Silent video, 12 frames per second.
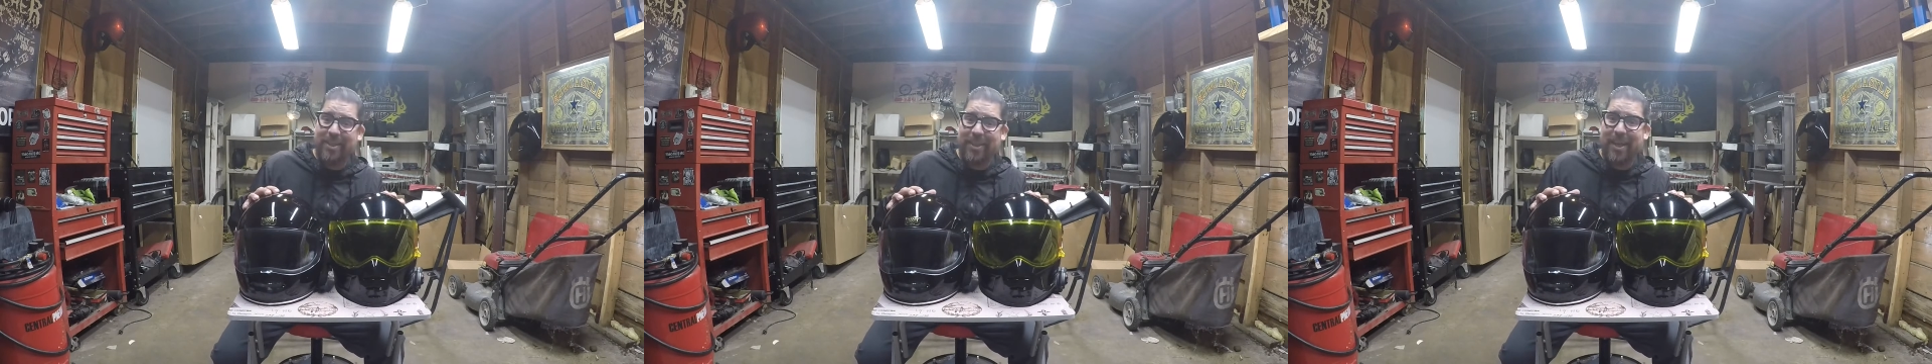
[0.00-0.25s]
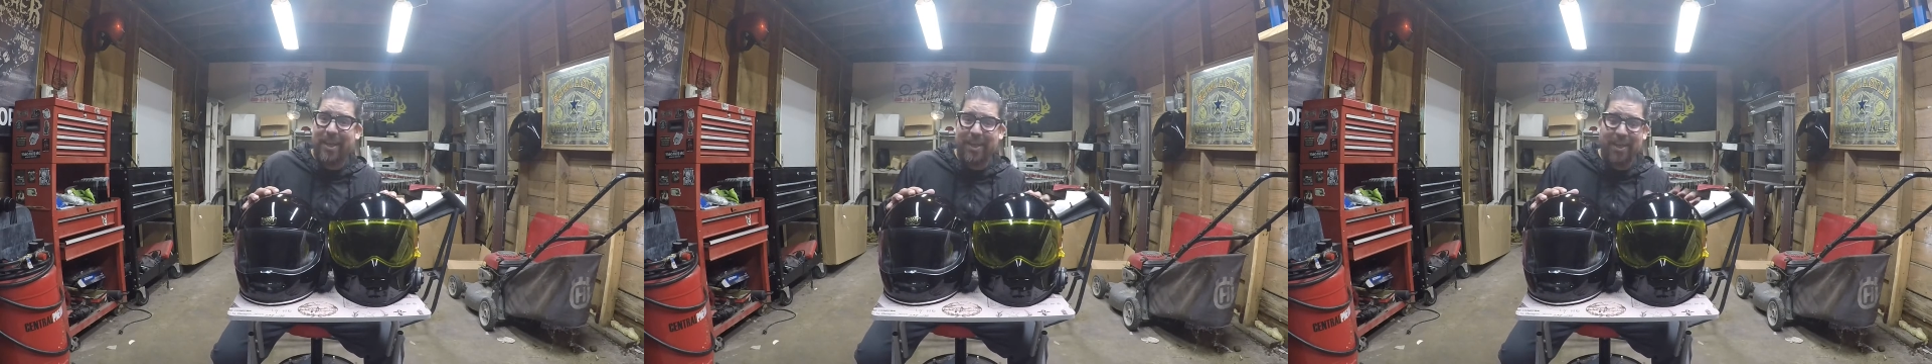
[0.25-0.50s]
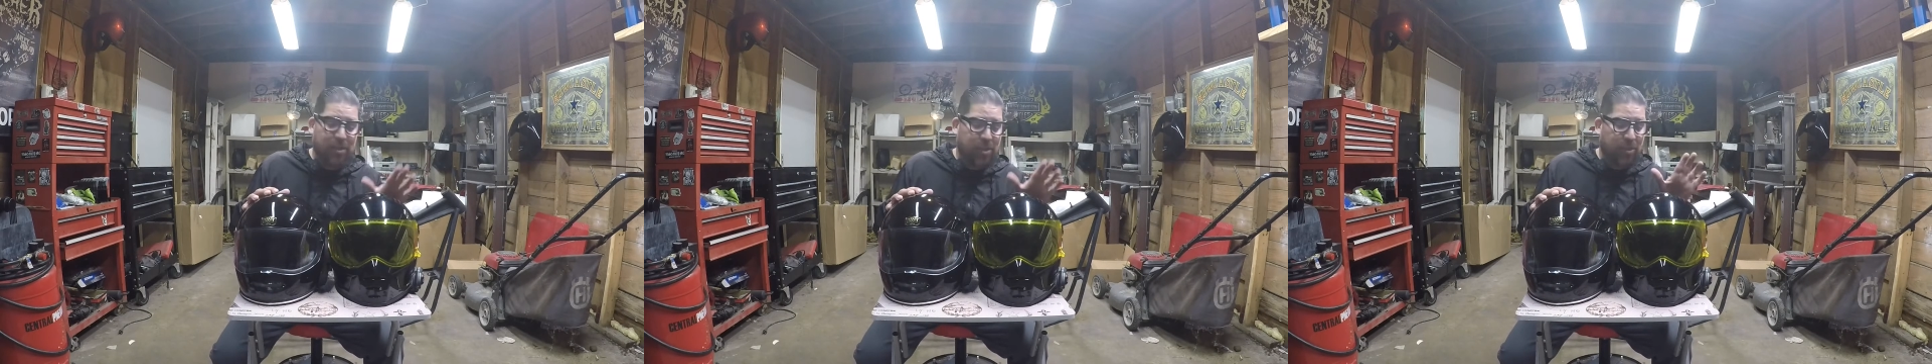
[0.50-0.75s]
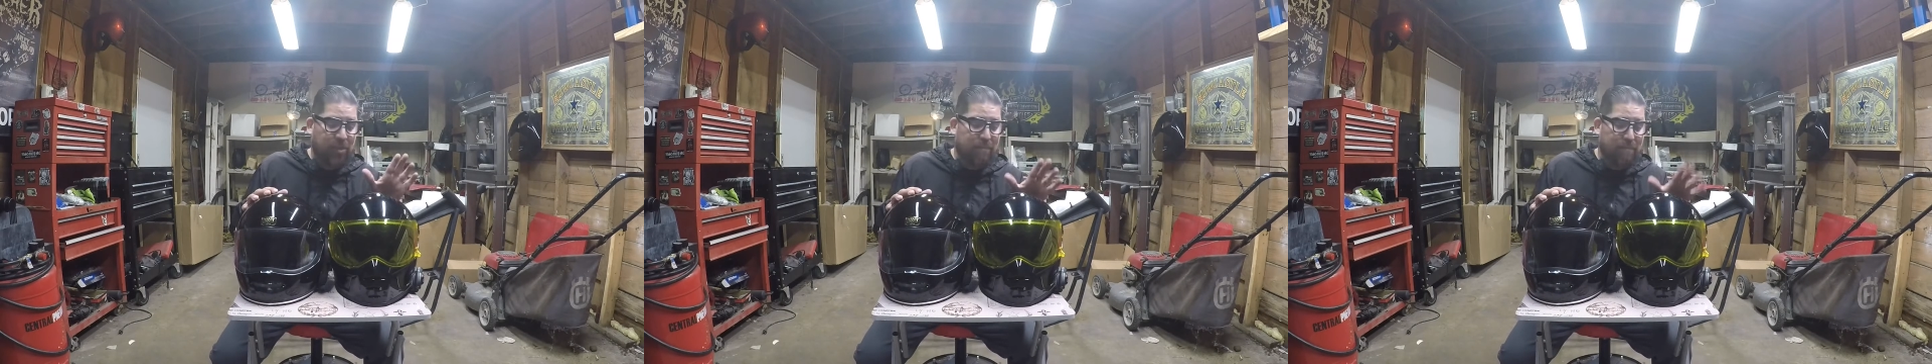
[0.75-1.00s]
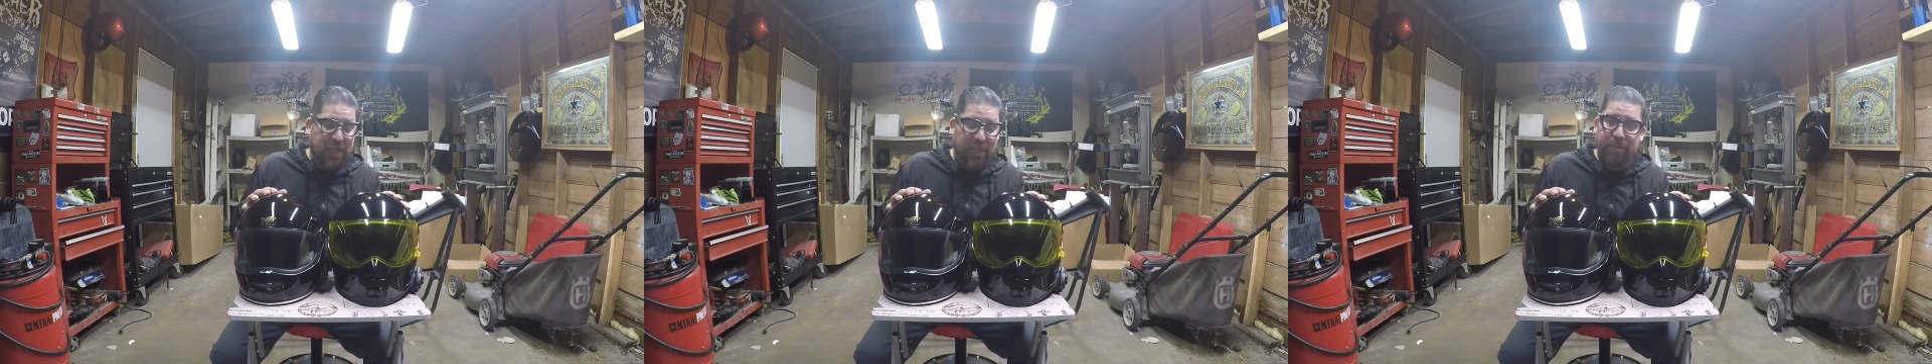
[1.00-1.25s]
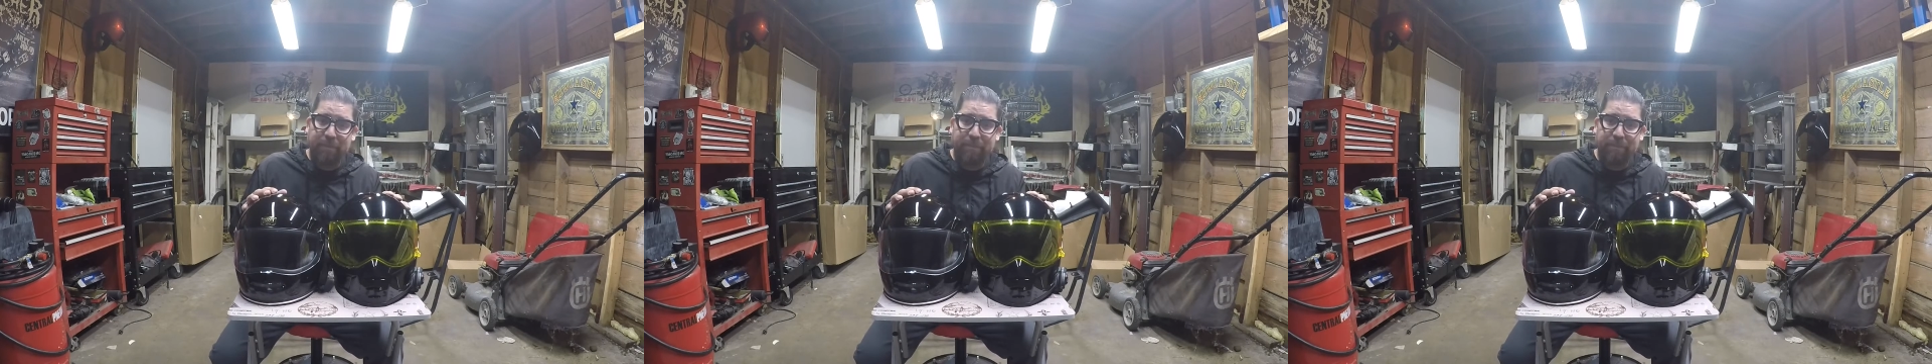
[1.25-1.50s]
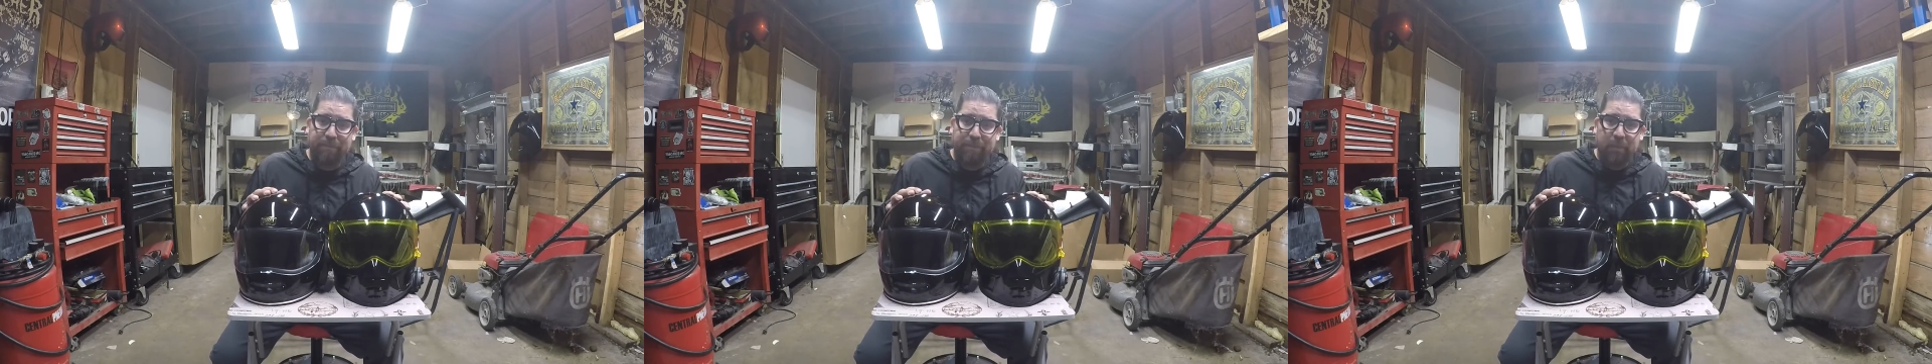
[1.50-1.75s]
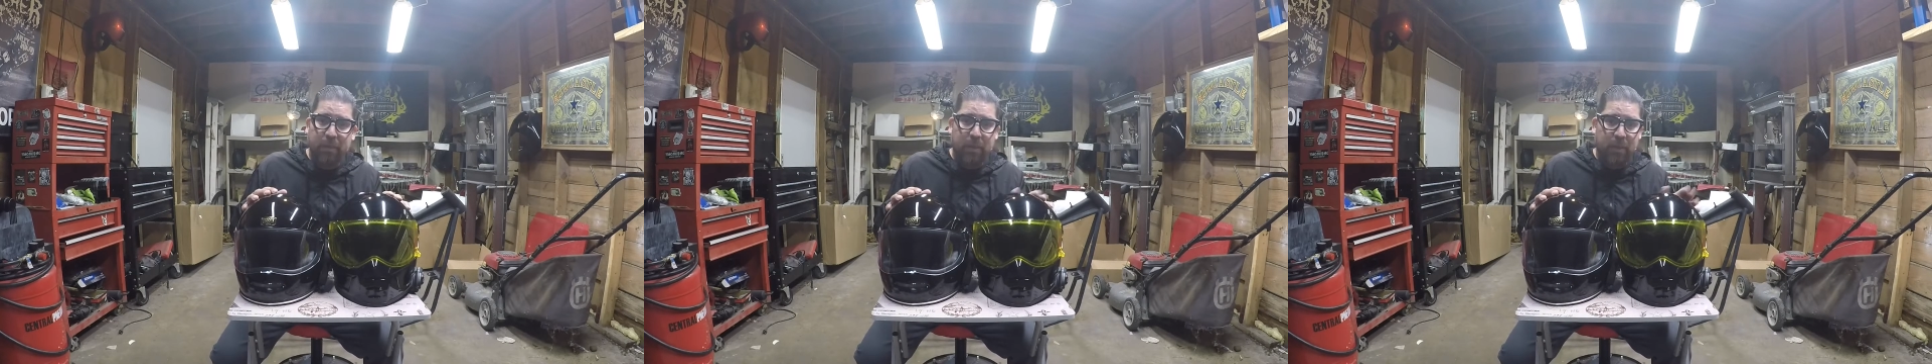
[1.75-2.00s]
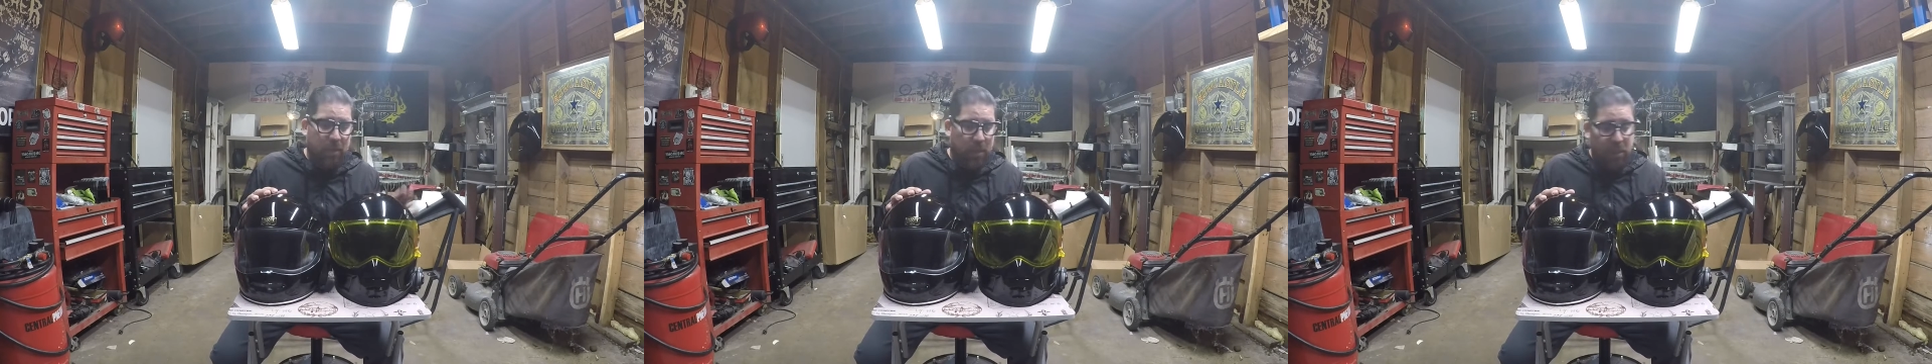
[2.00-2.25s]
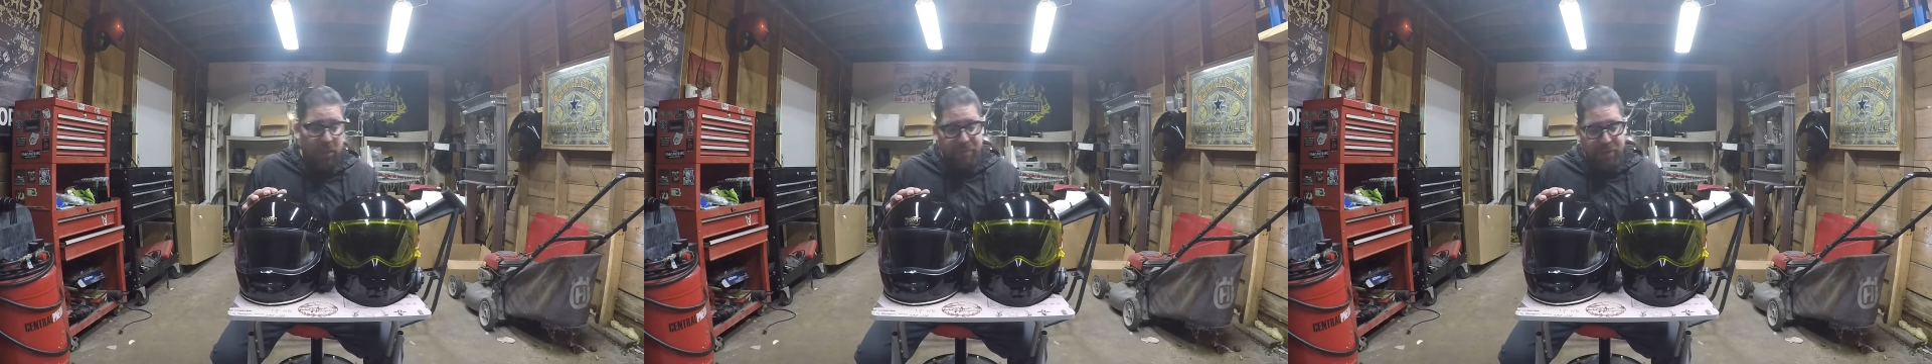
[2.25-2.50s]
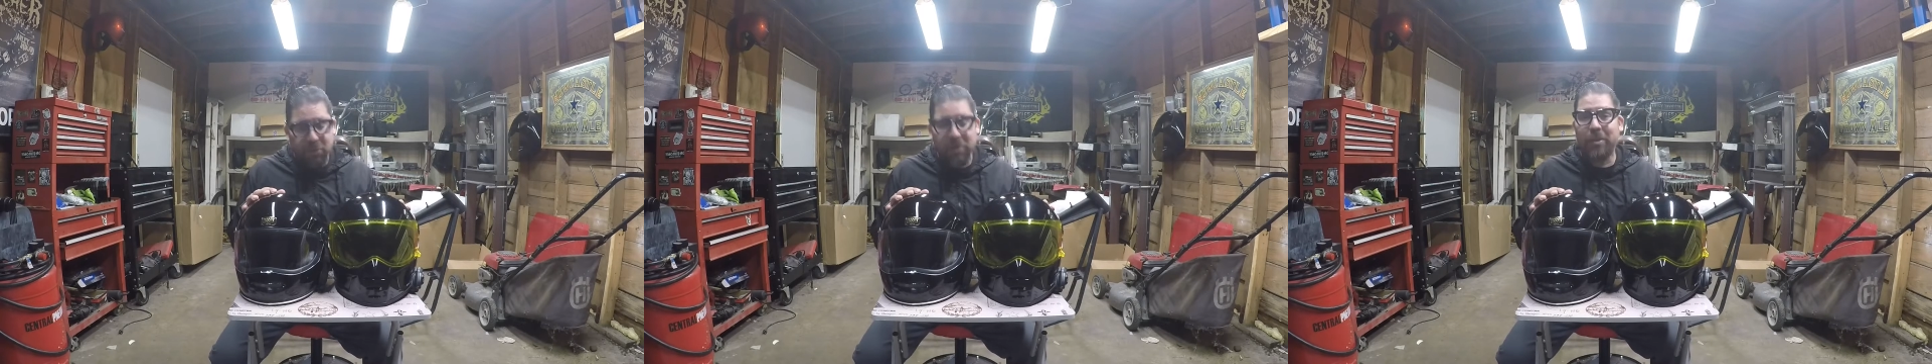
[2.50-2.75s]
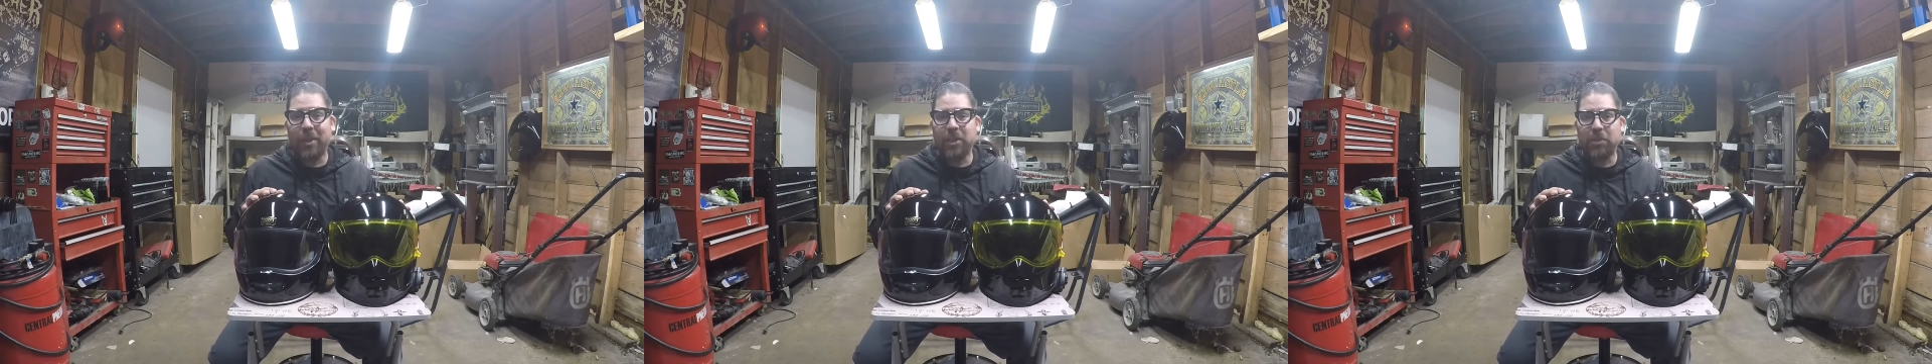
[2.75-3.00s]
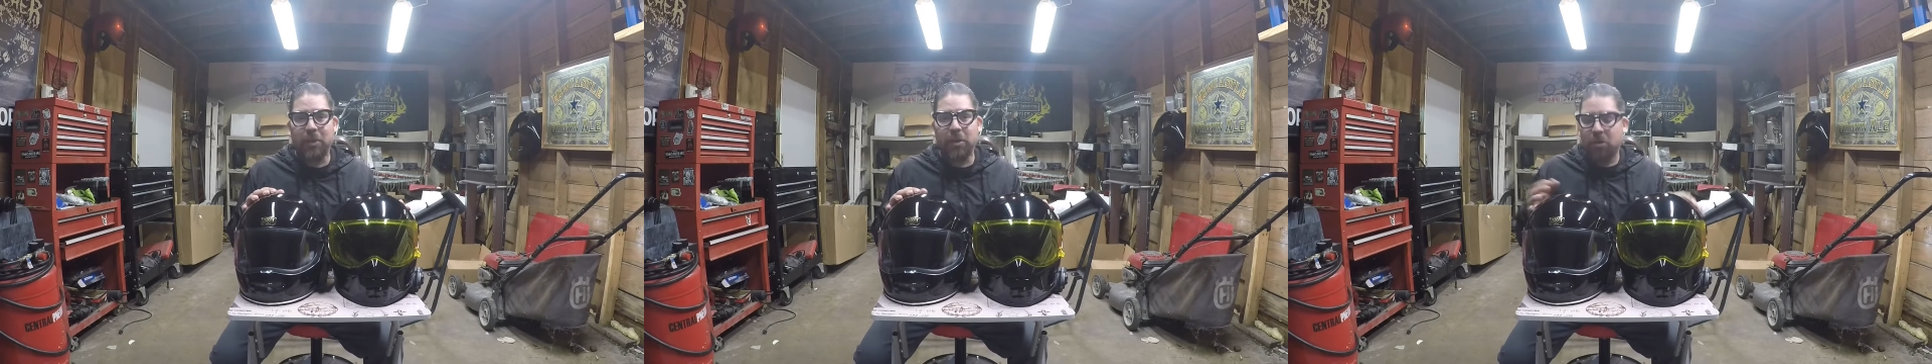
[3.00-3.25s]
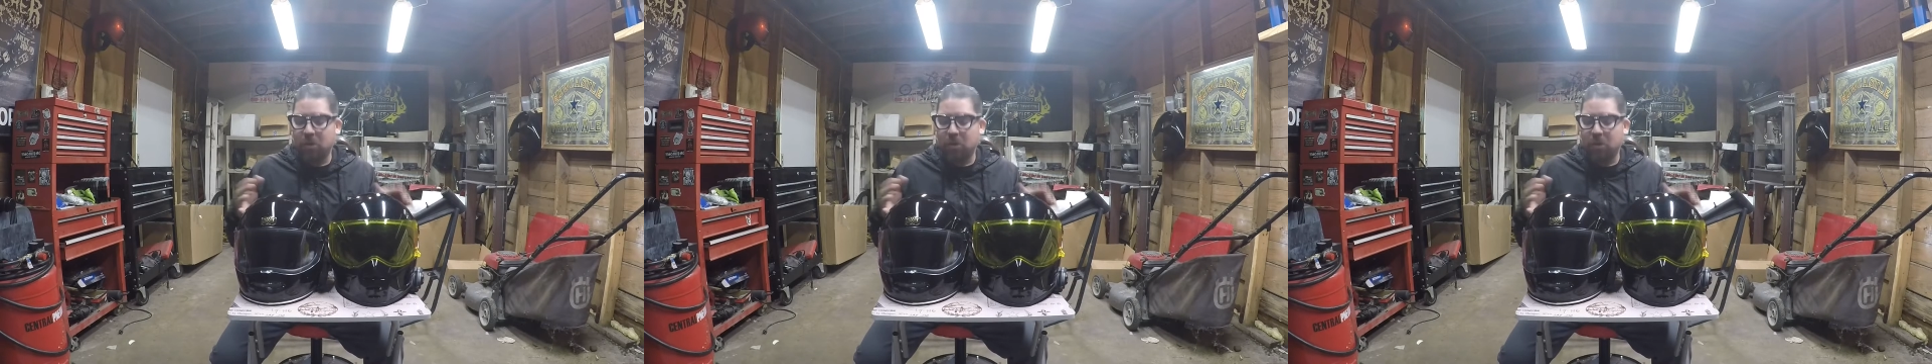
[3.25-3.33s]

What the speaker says: as the medium Biltwell Lanesplitter.